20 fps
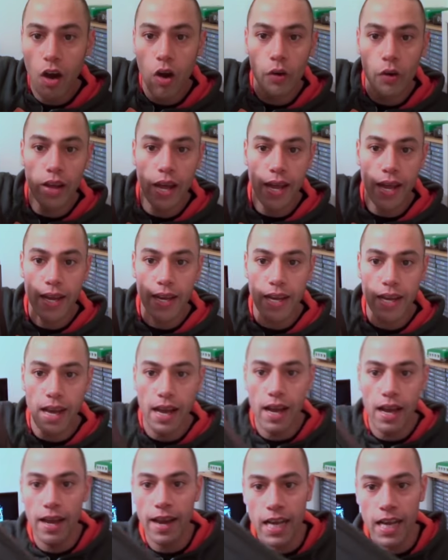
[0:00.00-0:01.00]
own an
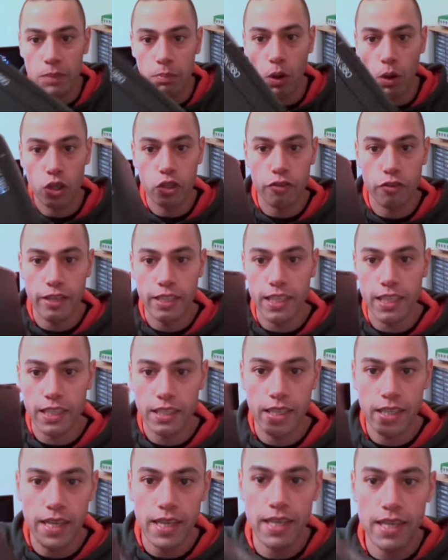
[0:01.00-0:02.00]
Xbox
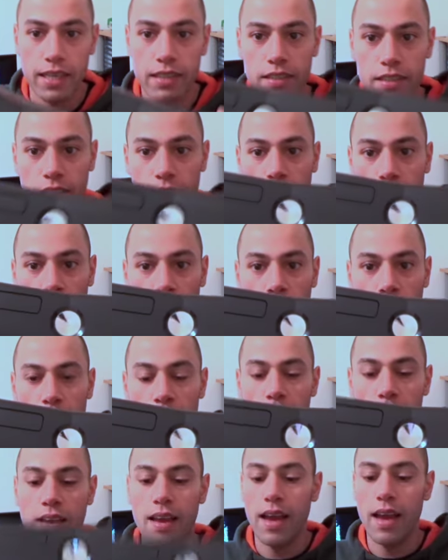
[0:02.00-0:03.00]
360. You can see that there.
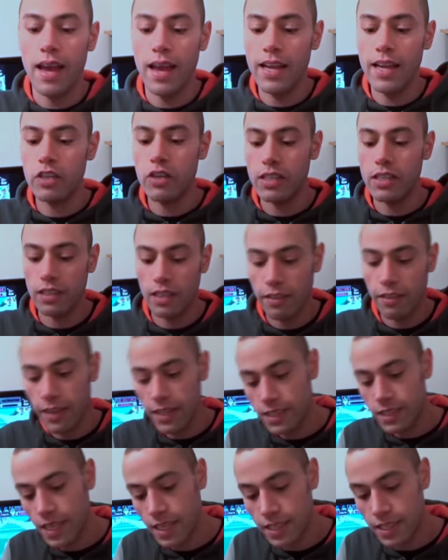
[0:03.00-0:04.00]
Interestingly,
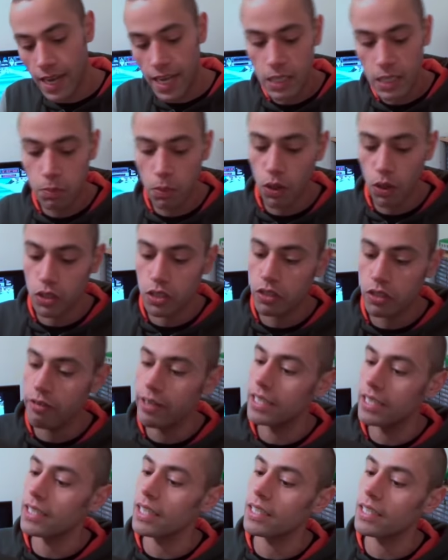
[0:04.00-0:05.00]
this is an Xbox
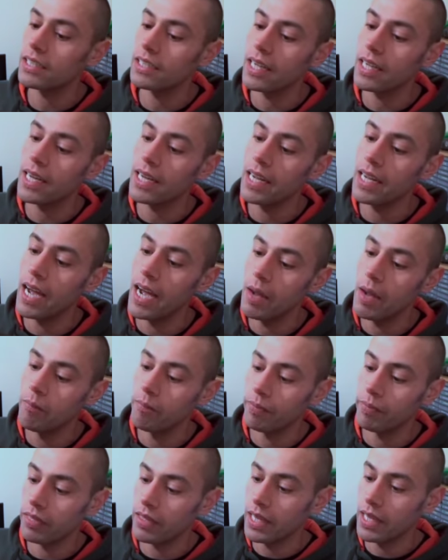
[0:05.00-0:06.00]
360,
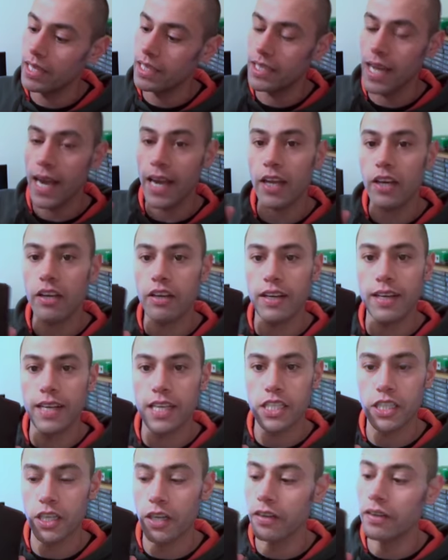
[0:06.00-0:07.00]
the second
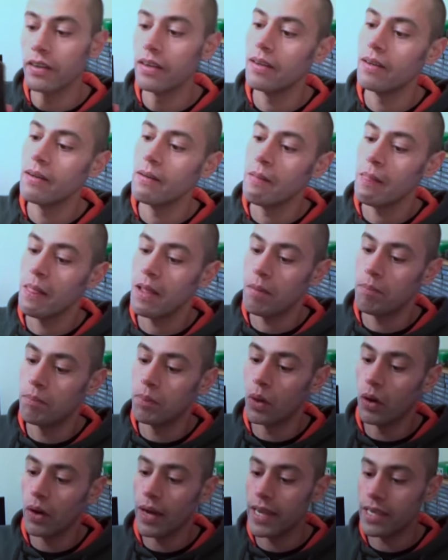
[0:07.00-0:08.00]
edition,
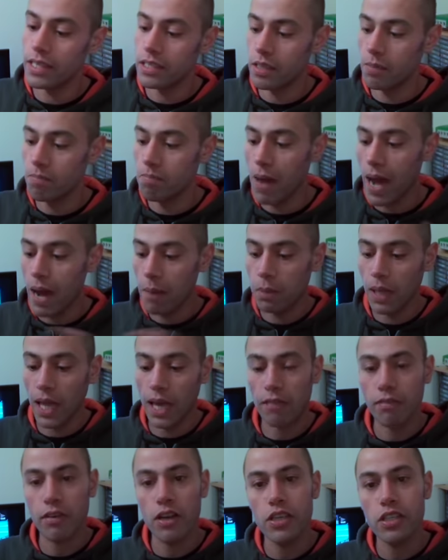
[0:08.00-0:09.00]
but it's the matte
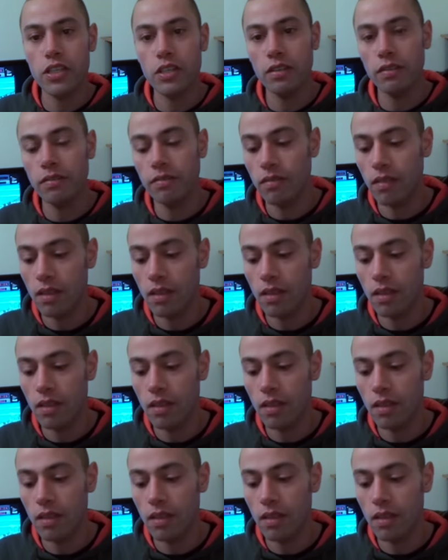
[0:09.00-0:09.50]
black version.